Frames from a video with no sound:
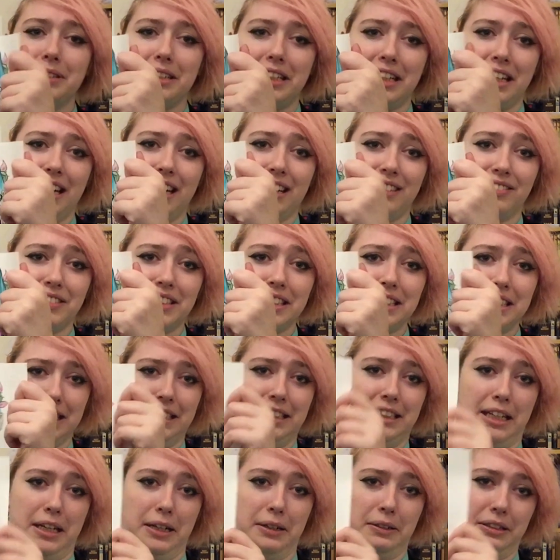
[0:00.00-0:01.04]
gonna have to
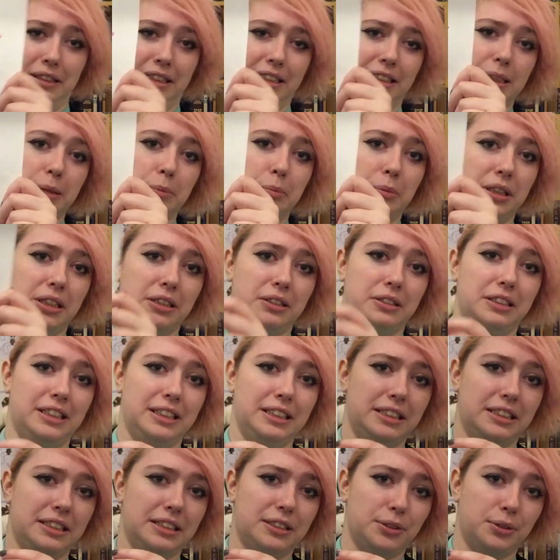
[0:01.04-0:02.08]
discount this on my
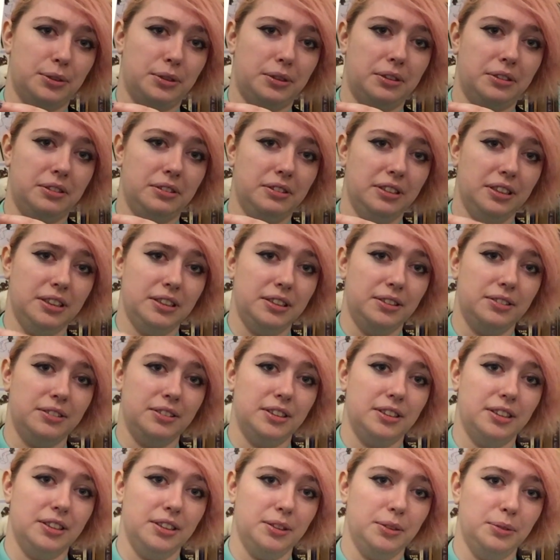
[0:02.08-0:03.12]
online store. Oh
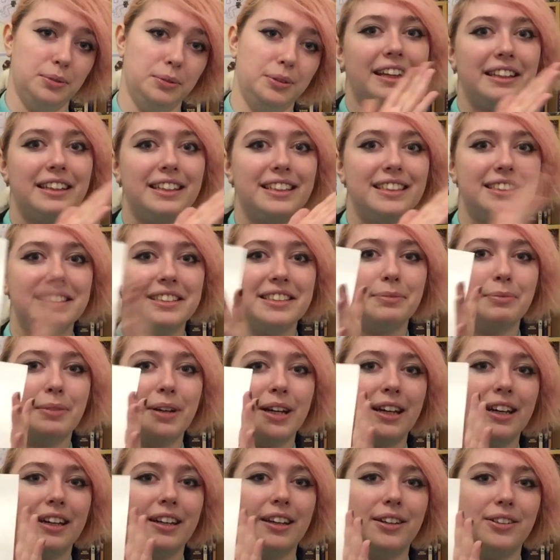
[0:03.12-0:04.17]
no. This is
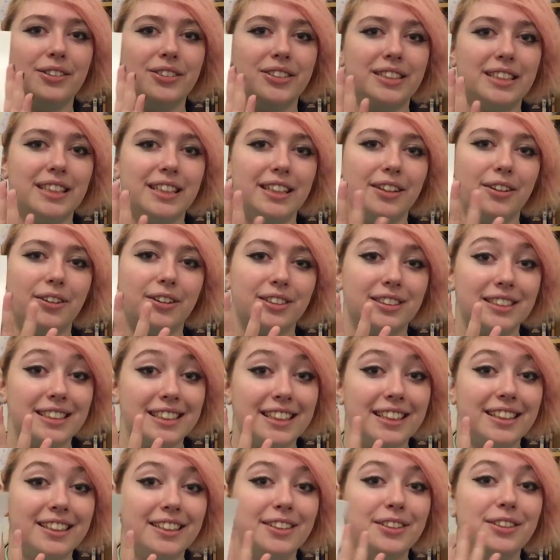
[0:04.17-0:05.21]
my OC
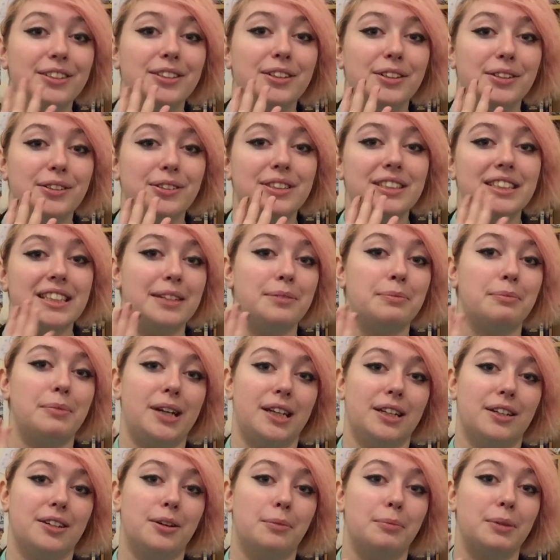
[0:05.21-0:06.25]
Otia, who is in
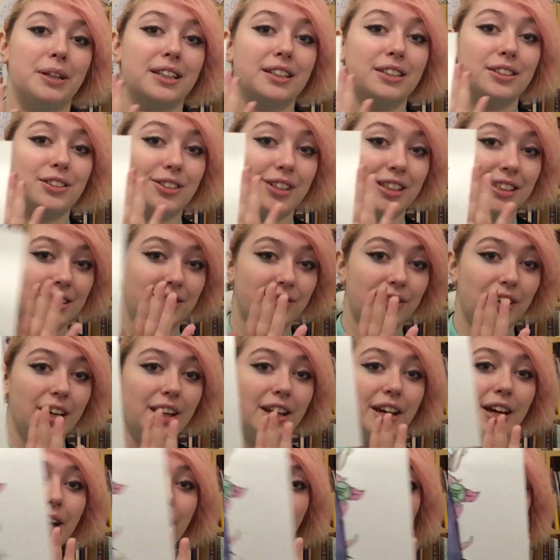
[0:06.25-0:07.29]
my comic transfer,
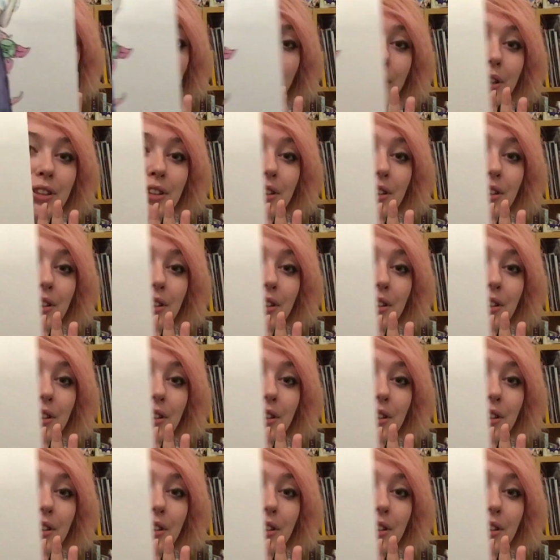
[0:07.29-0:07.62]
which